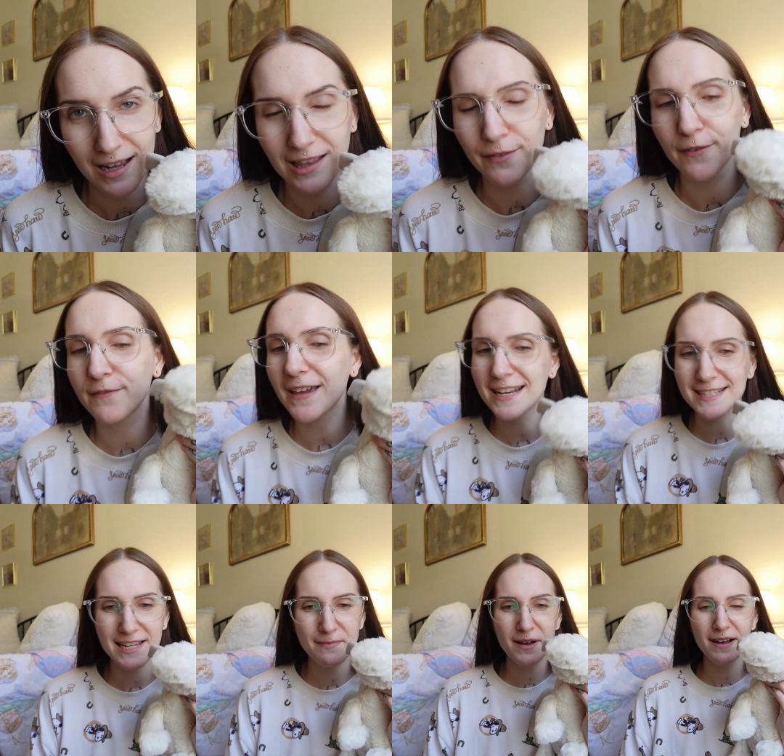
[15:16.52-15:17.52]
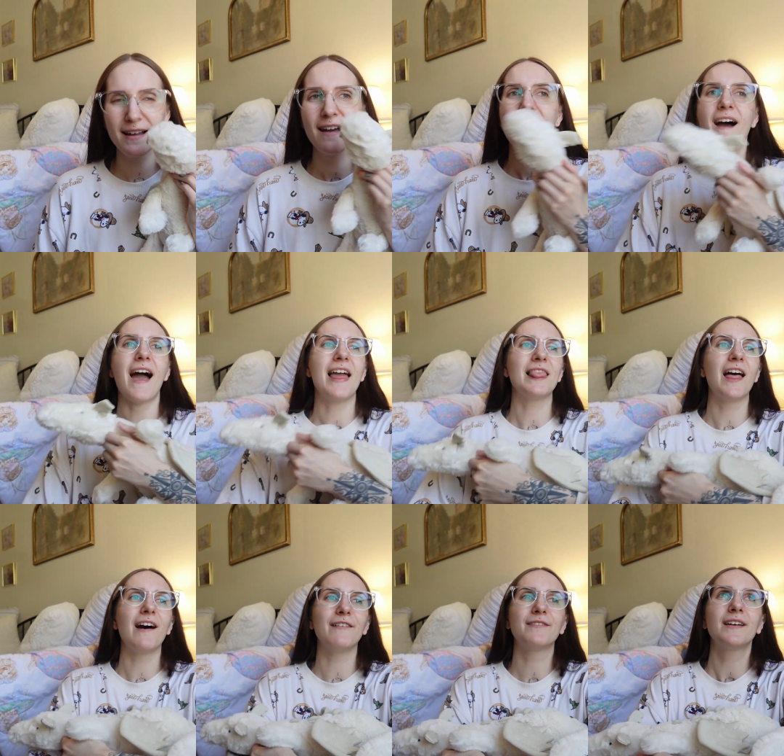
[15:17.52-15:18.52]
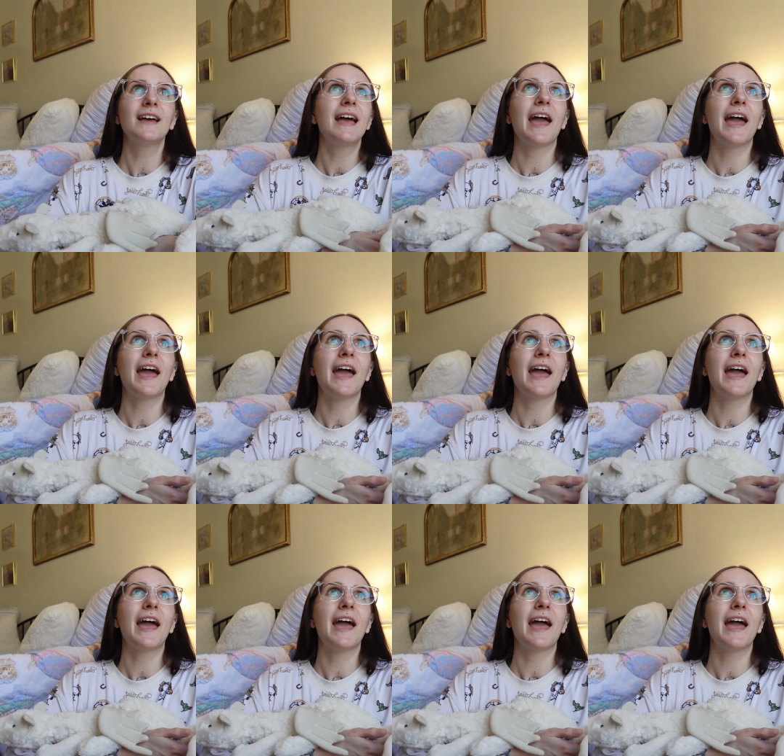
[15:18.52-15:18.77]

I love a fantasy book. I love